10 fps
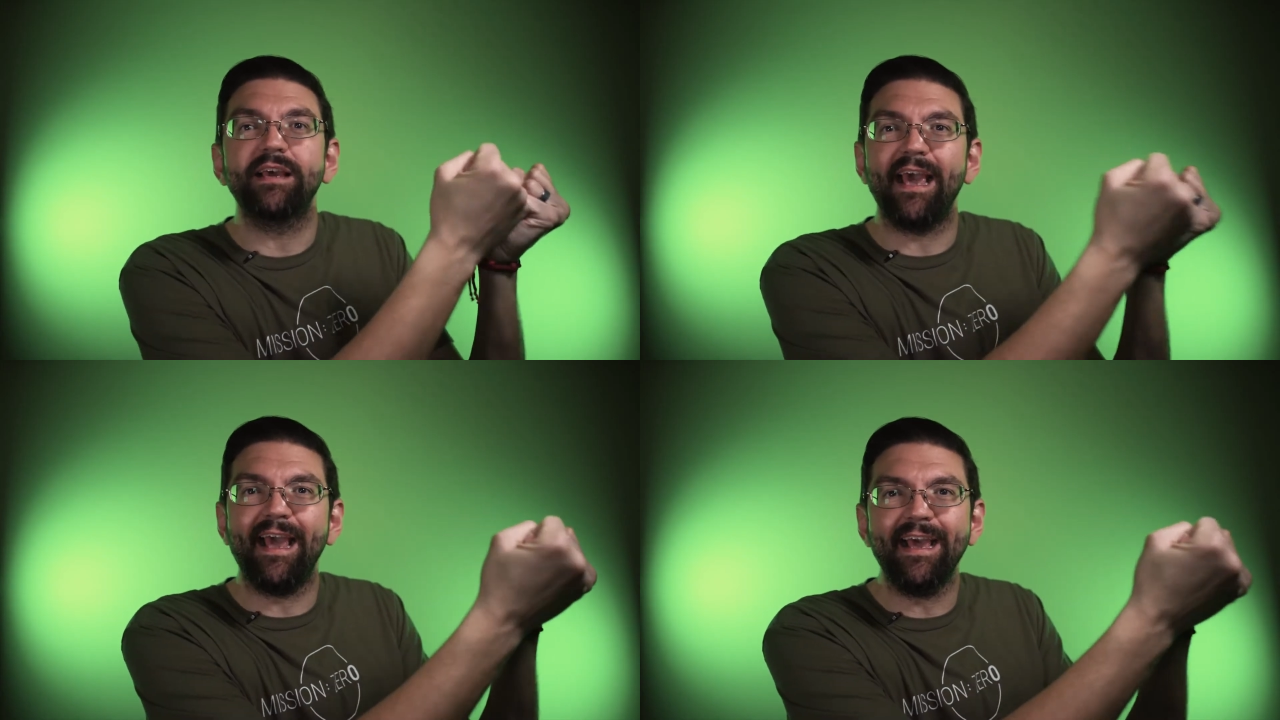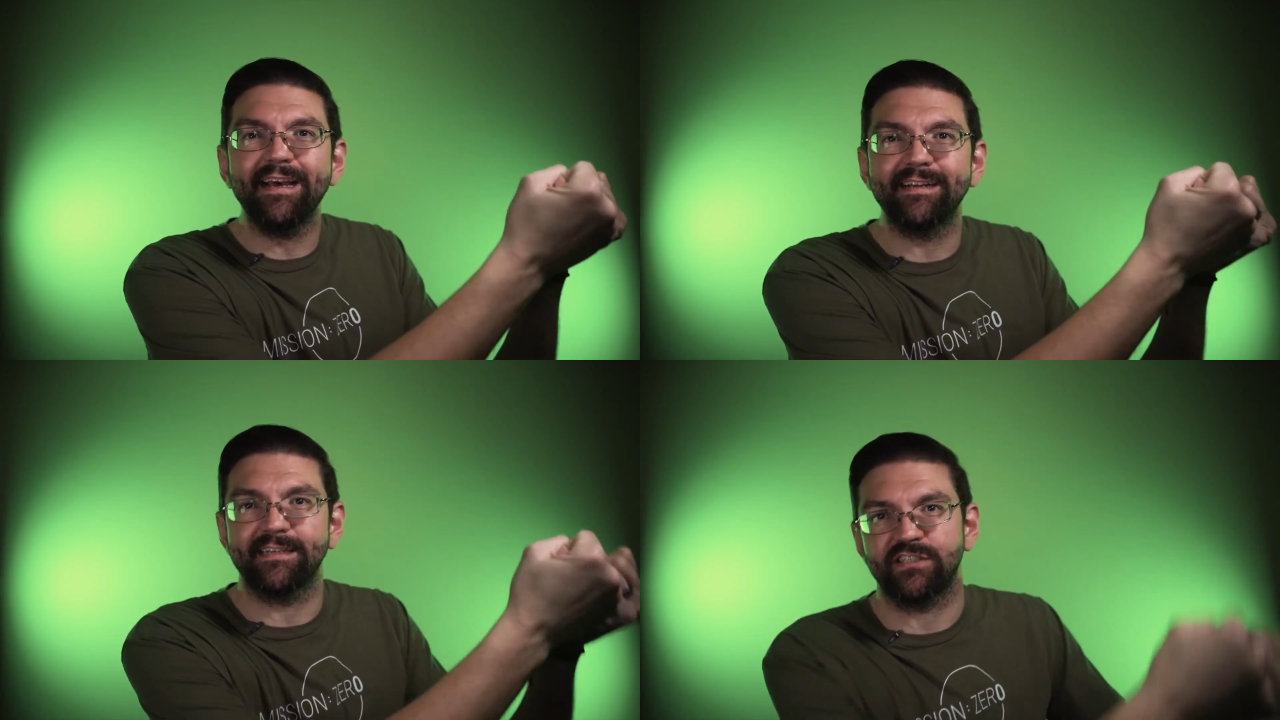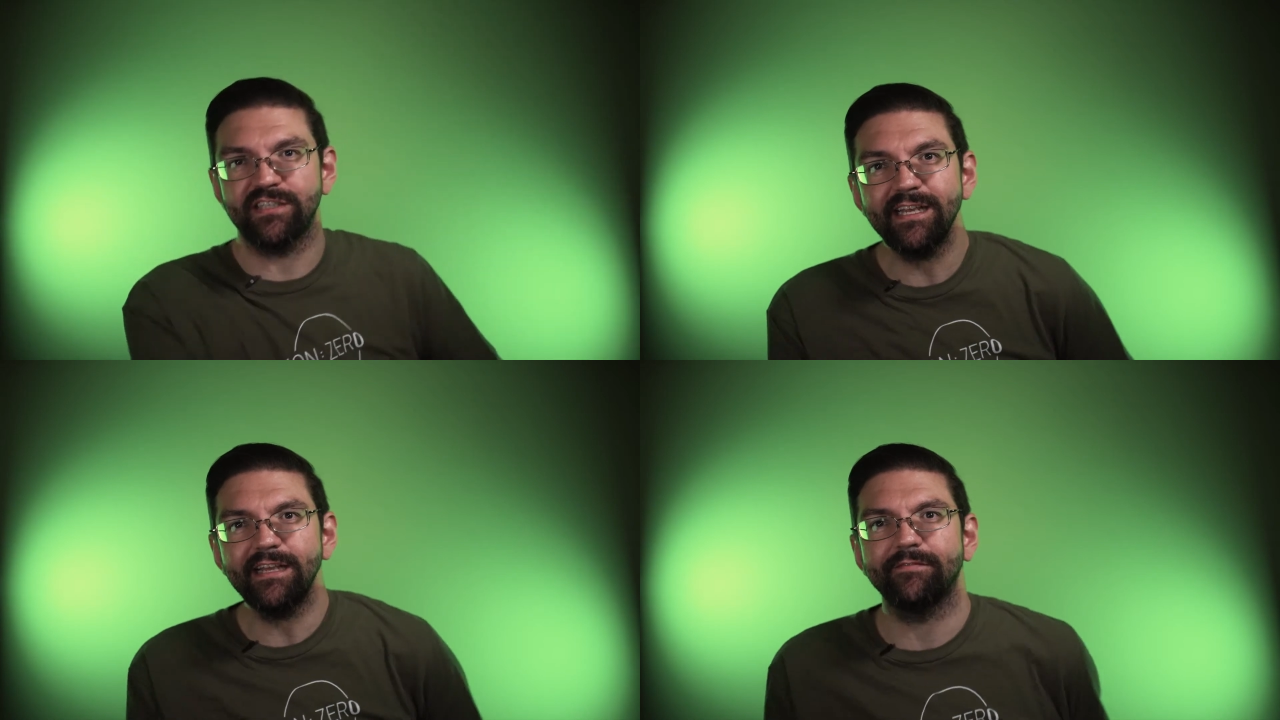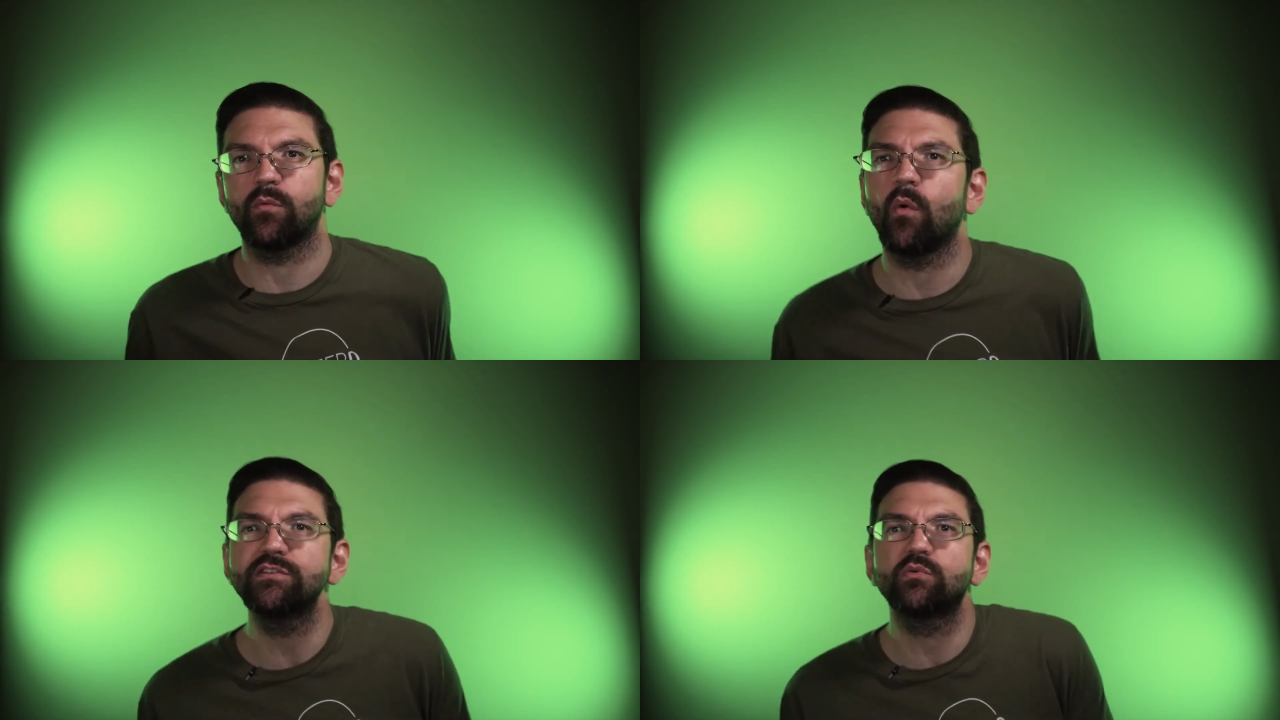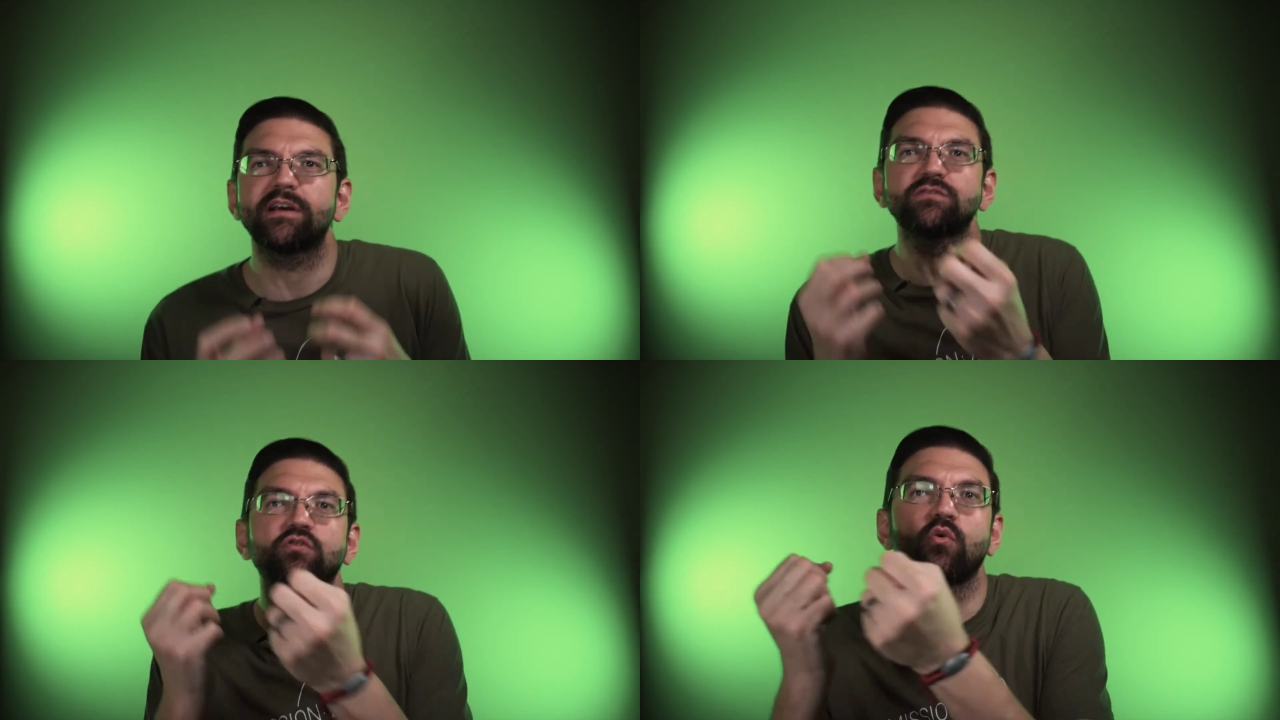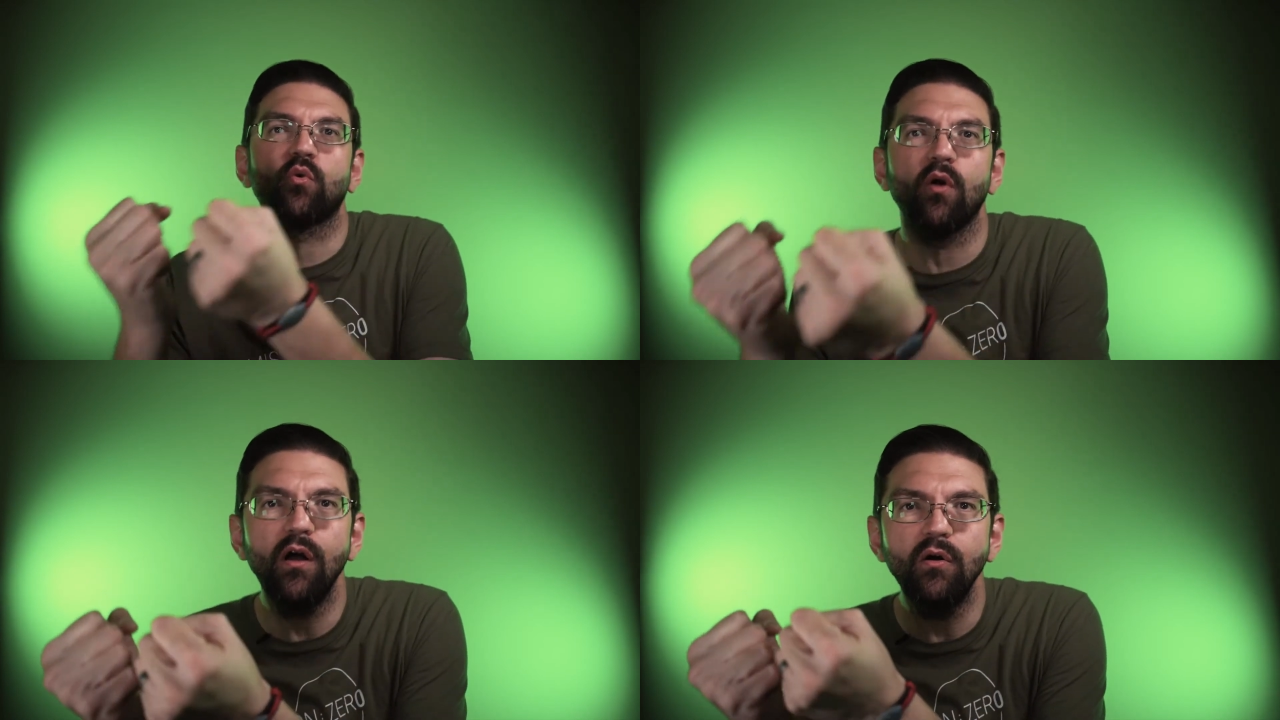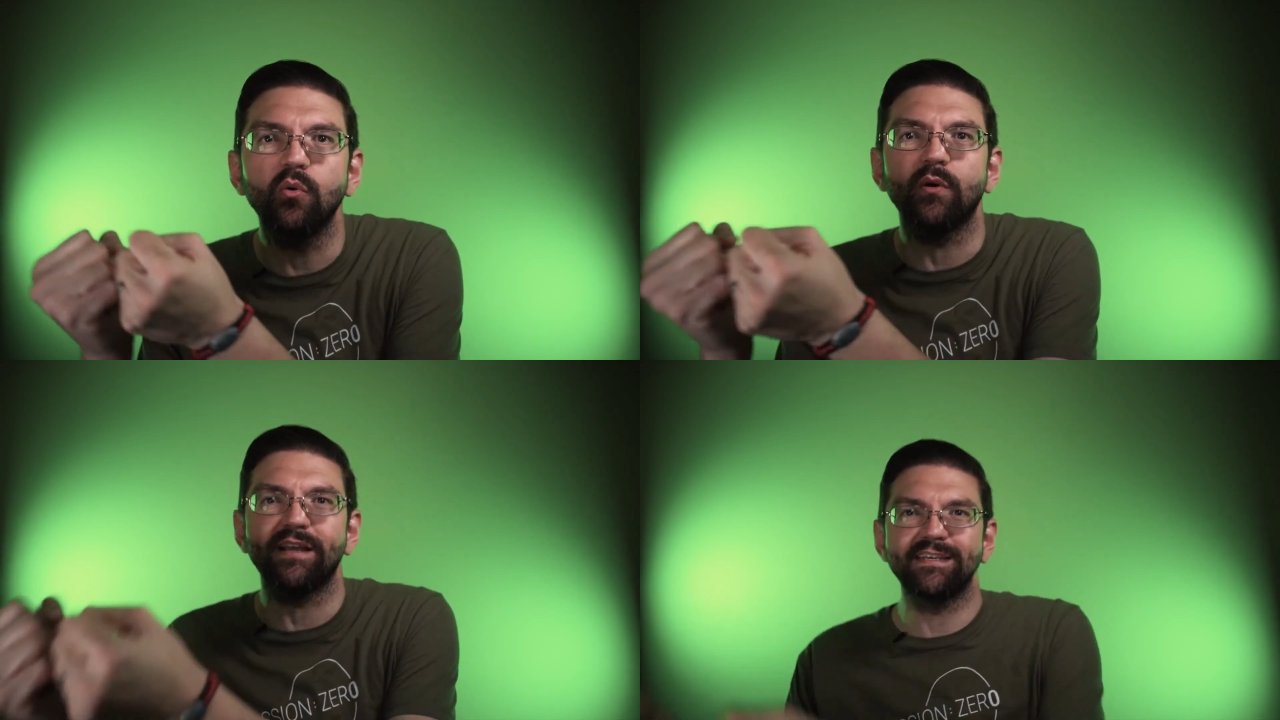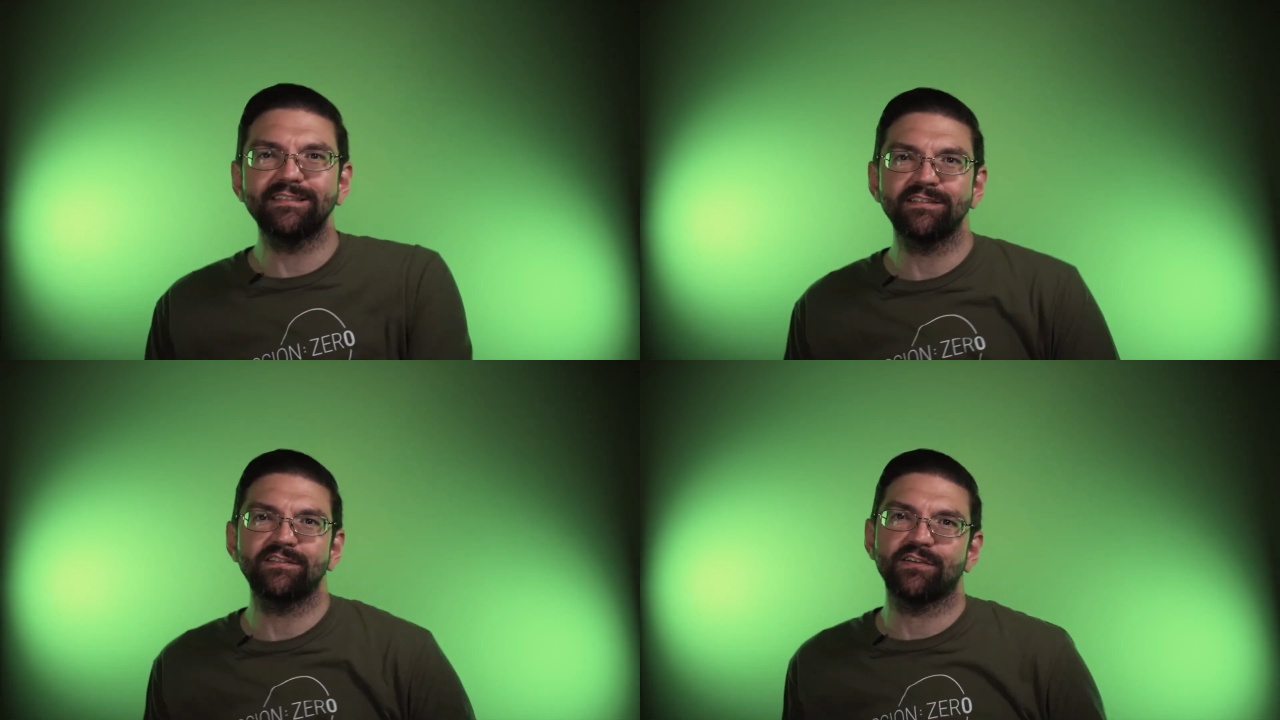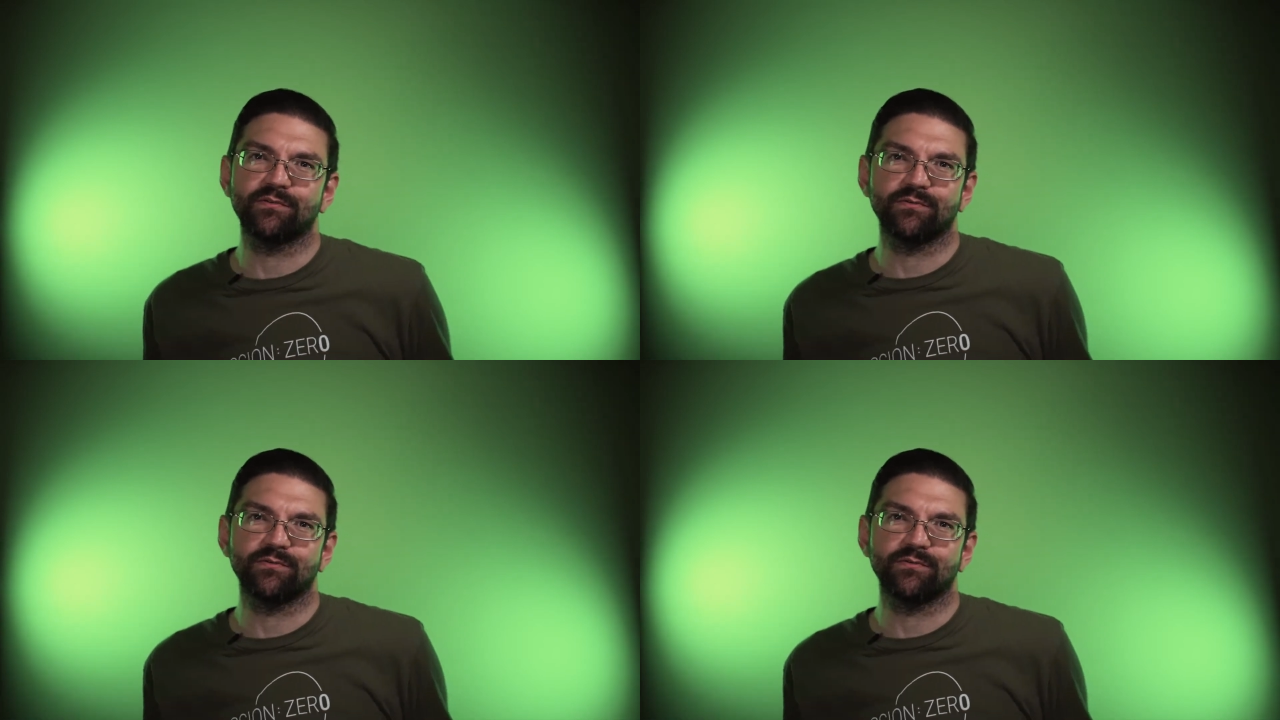can achieve and what you can grow into?